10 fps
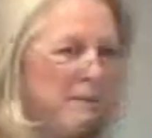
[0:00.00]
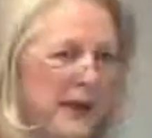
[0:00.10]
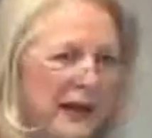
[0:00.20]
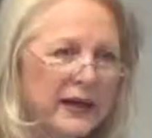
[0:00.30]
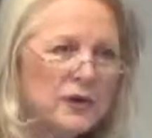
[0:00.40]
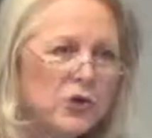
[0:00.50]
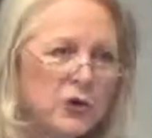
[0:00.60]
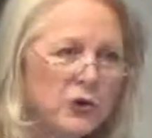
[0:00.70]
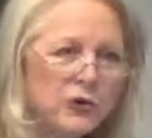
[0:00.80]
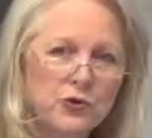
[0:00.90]
pick and
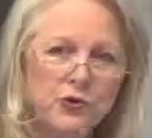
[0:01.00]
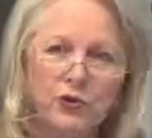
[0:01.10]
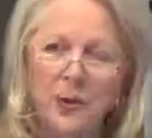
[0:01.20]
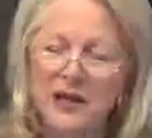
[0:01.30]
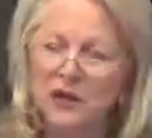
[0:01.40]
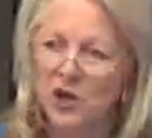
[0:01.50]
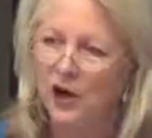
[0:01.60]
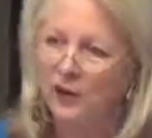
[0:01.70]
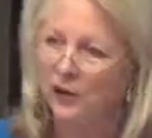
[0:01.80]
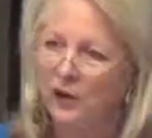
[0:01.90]
choose from each
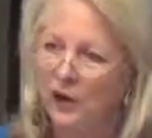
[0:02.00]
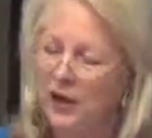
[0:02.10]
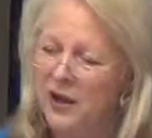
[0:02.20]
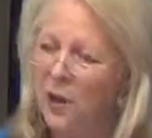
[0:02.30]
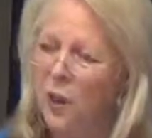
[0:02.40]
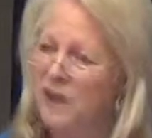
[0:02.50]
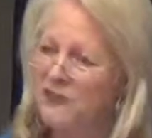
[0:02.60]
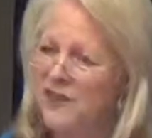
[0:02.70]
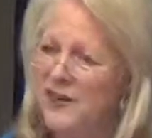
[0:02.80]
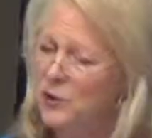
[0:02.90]
other what
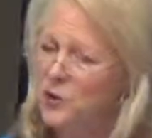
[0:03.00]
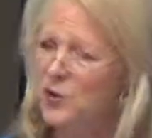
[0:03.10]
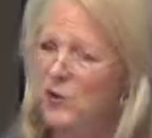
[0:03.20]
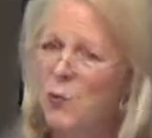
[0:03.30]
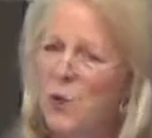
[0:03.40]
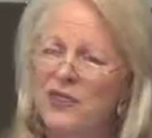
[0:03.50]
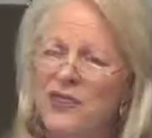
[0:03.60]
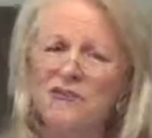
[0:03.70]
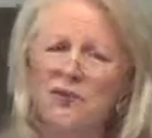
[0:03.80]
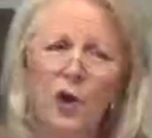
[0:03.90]
feels good and what
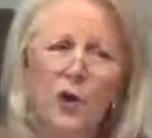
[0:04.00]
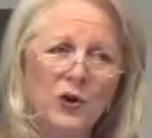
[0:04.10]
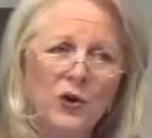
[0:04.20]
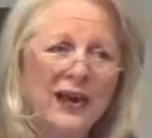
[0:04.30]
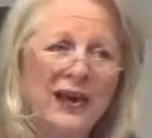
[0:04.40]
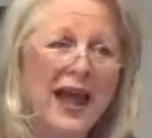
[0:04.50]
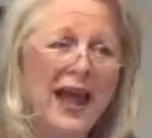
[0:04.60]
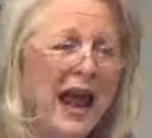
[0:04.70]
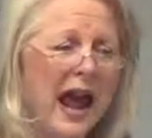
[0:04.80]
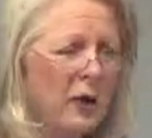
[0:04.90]
they've learned
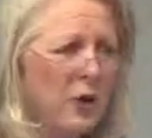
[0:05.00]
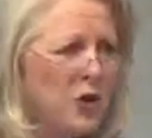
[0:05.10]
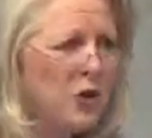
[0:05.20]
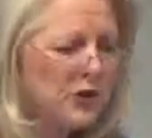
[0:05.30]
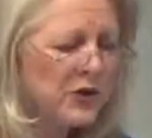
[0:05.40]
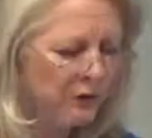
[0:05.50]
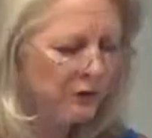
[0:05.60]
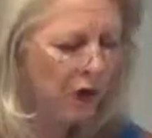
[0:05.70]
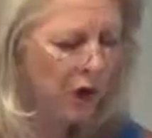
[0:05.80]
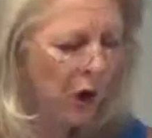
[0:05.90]
and how to use it for
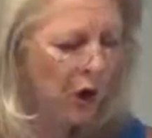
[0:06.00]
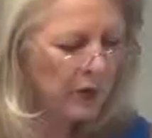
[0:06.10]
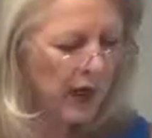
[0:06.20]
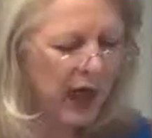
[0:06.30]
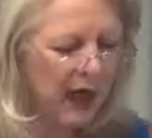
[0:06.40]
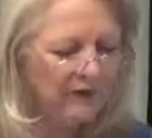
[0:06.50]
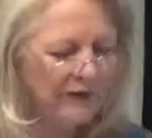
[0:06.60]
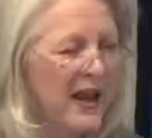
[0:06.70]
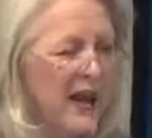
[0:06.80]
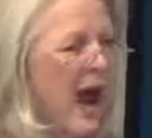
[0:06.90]
your own life.
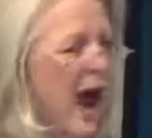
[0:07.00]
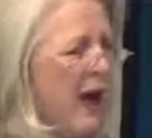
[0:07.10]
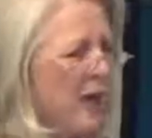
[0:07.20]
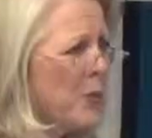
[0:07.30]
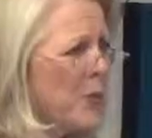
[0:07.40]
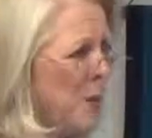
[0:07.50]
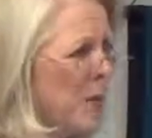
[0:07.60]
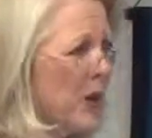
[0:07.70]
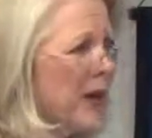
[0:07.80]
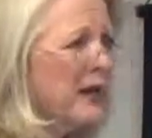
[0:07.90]
Other people
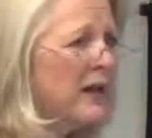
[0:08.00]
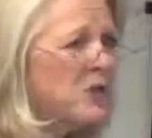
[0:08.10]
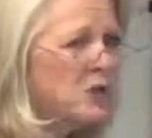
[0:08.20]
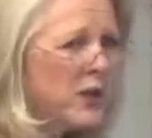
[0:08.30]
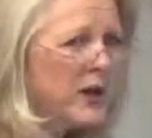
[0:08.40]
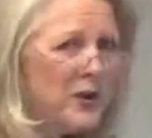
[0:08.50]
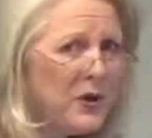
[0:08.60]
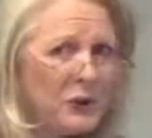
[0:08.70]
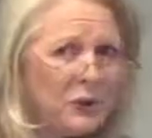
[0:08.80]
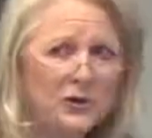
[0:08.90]
can
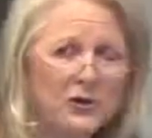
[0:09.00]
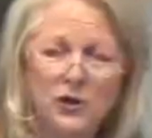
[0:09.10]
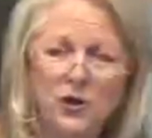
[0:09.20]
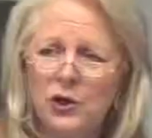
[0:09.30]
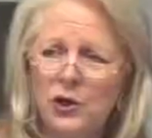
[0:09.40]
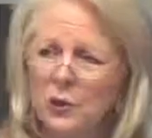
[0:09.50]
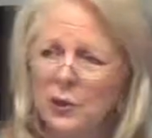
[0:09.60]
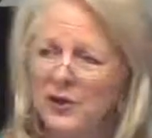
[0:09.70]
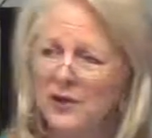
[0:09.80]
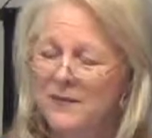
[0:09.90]
contribute to you.
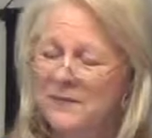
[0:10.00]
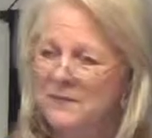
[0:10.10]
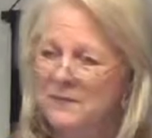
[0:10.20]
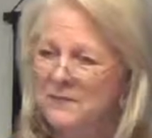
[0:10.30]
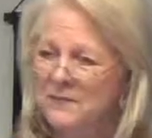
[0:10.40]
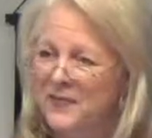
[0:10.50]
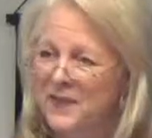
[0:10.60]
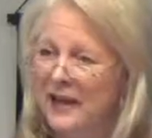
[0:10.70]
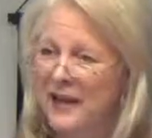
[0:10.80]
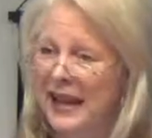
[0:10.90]

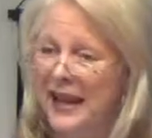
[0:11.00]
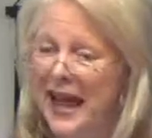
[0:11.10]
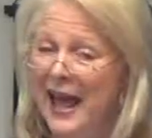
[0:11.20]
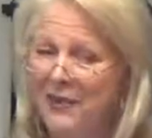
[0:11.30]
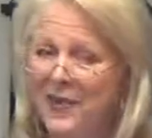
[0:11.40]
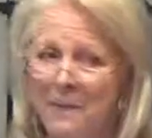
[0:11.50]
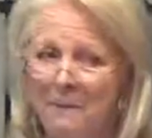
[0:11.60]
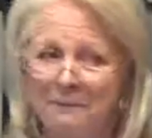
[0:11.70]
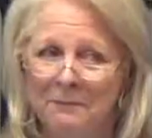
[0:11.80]
Let them.